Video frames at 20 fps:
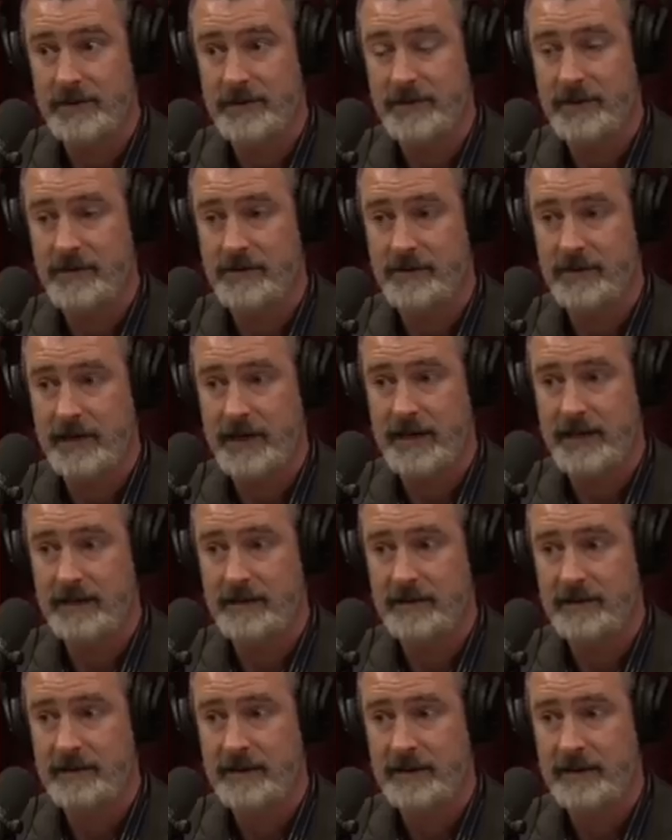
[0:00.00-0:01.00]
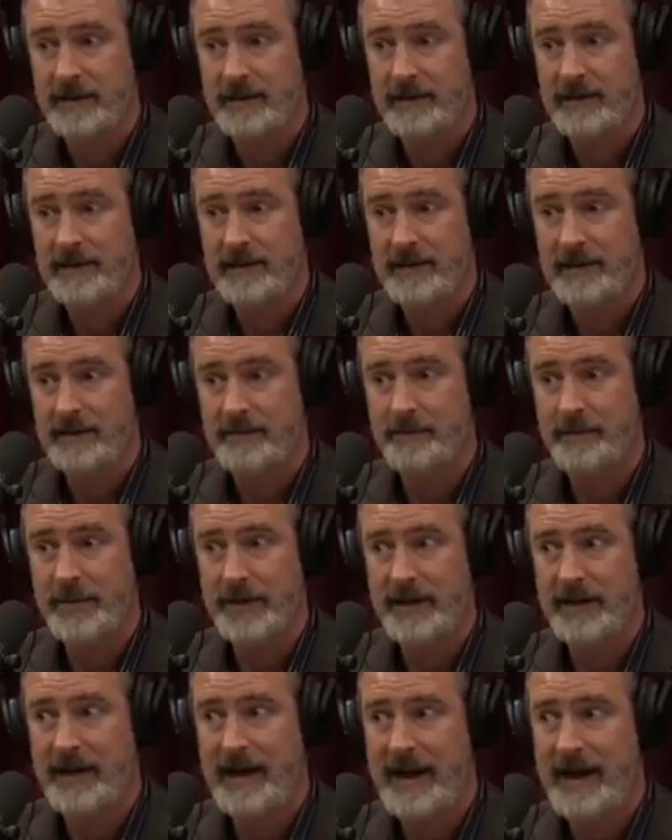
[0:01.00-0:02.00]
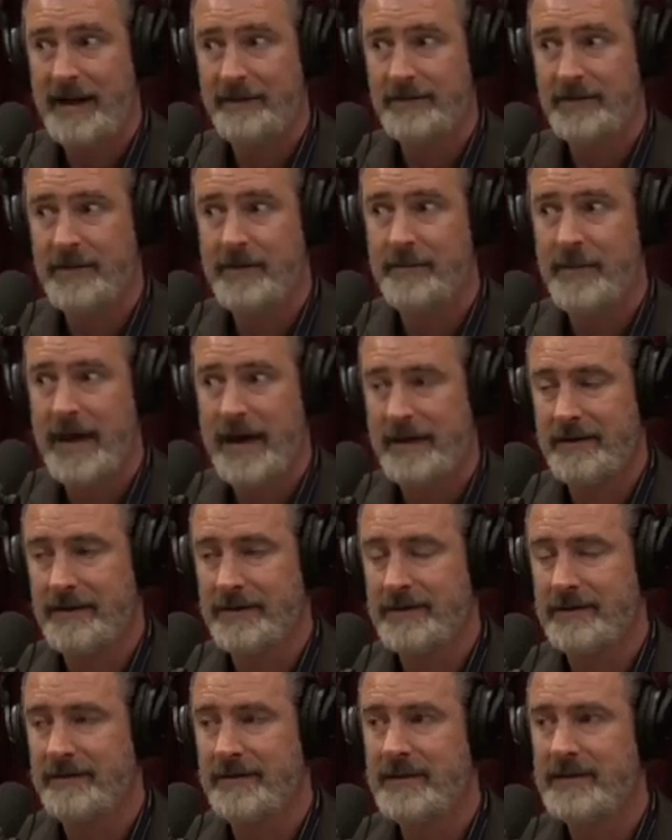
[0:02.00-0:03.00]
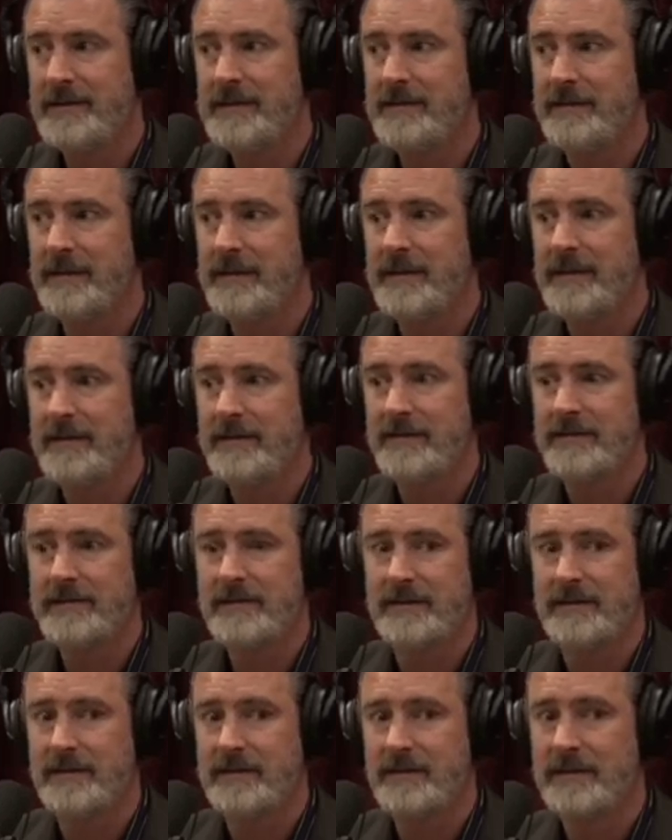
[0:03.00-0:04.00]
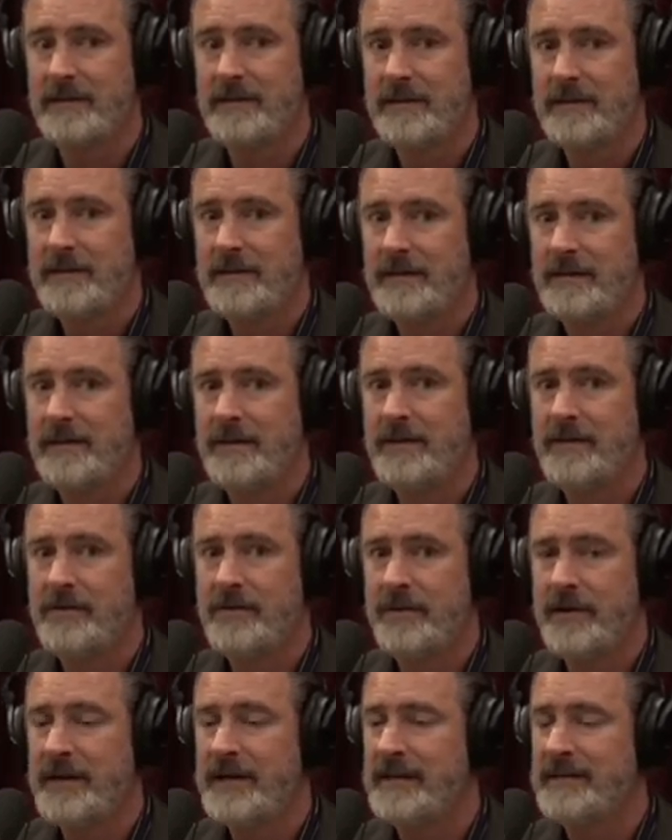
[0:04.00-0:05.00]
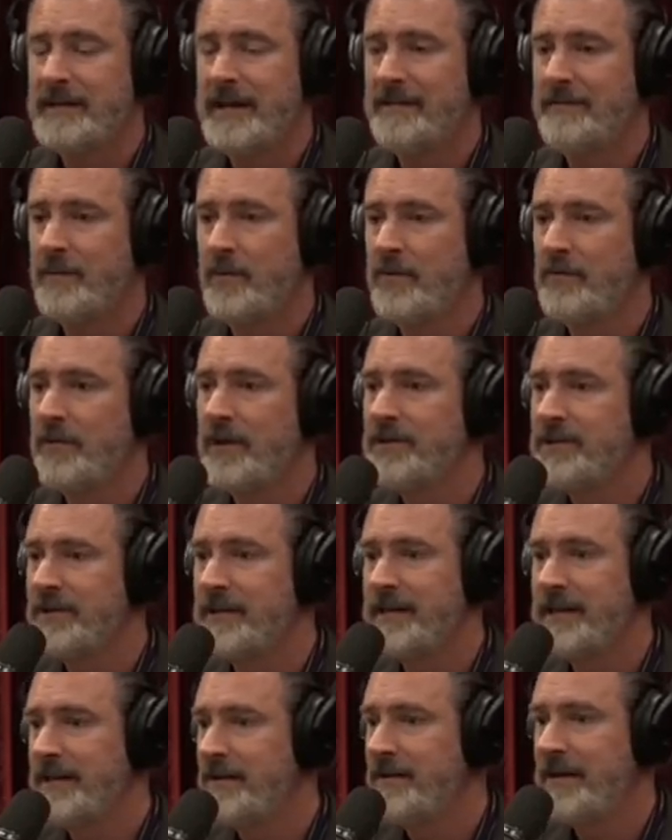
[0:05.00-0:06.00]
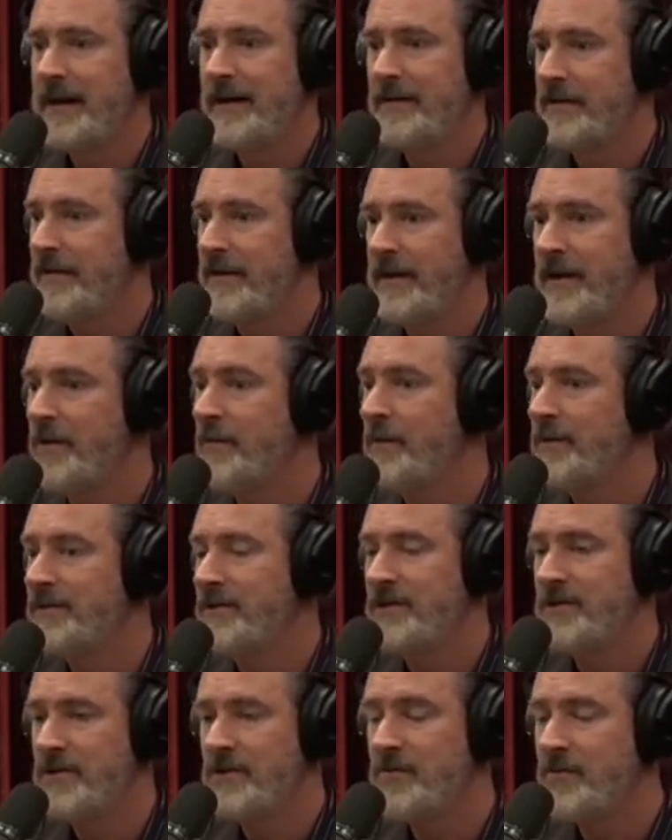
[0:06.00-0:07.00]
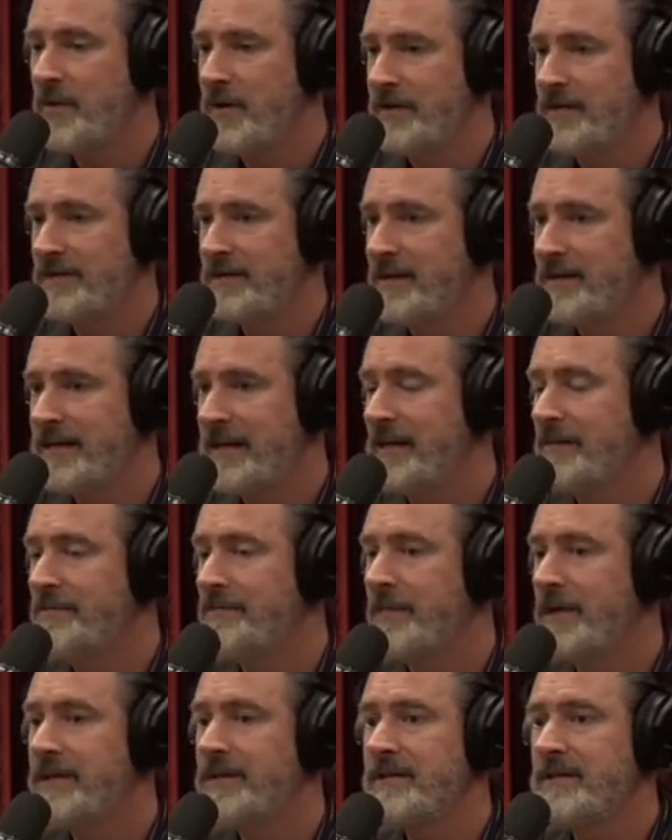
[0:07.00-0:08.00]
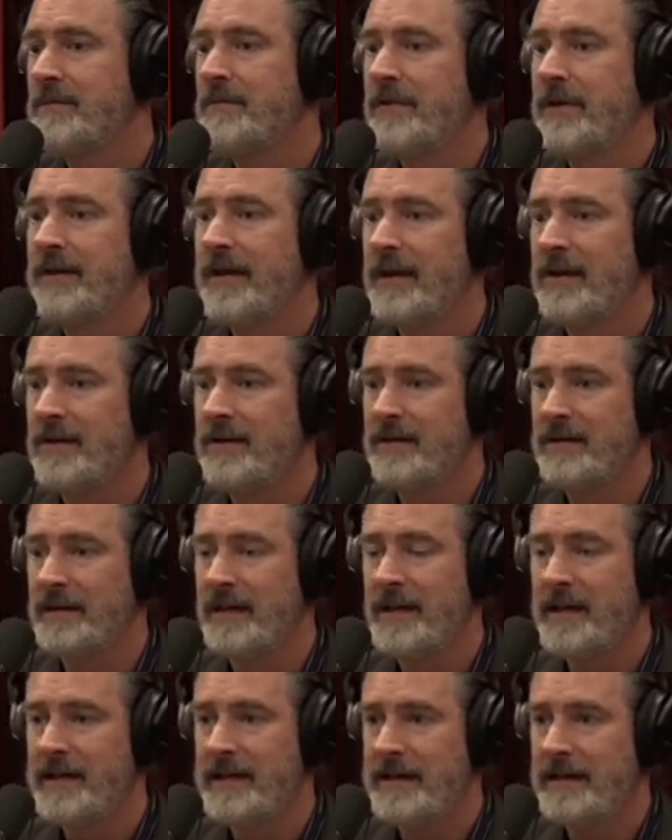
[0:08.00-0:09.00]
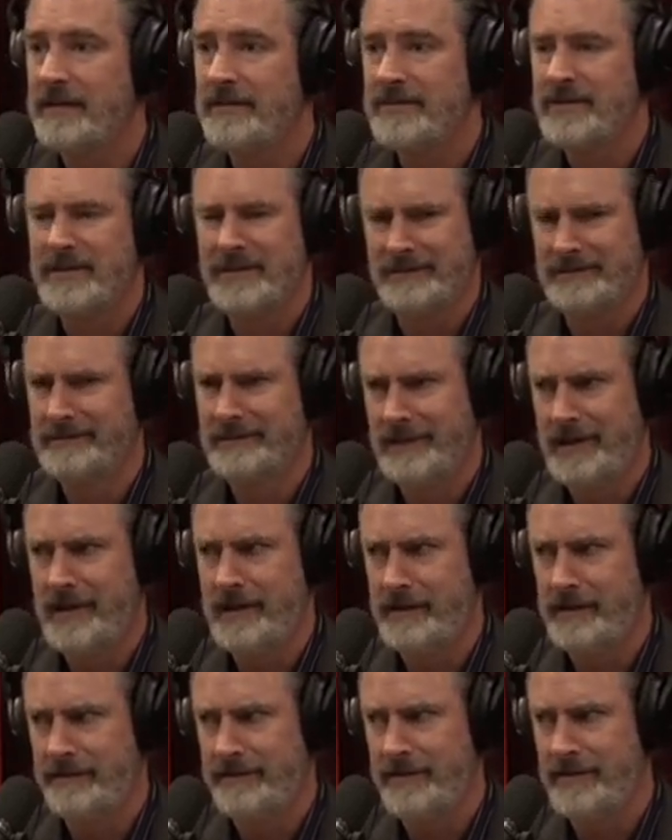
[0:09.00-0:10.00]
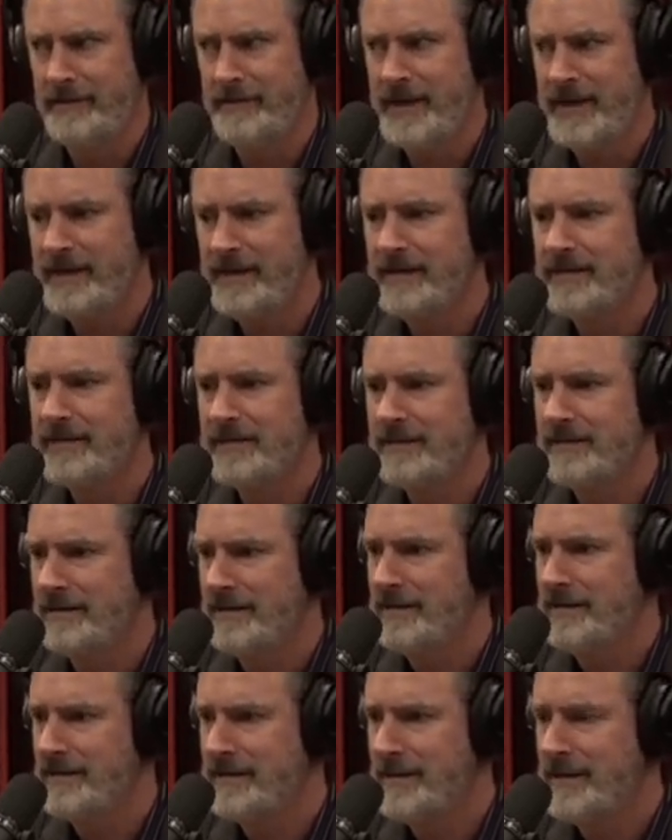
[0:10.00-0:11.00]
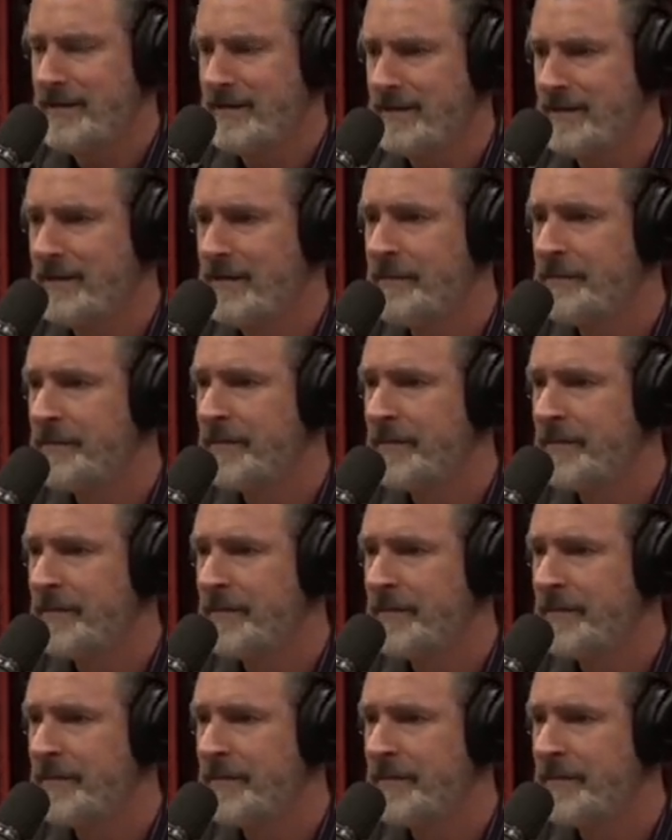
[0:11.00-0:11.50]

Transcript: into Ukraine. But after the battles of Izium and Kherson, the Ukrainians have more Russian gear now than they know what to do with. It's going to take them months to bring that all online. There's a lot of deferred maintenance that needs to be done.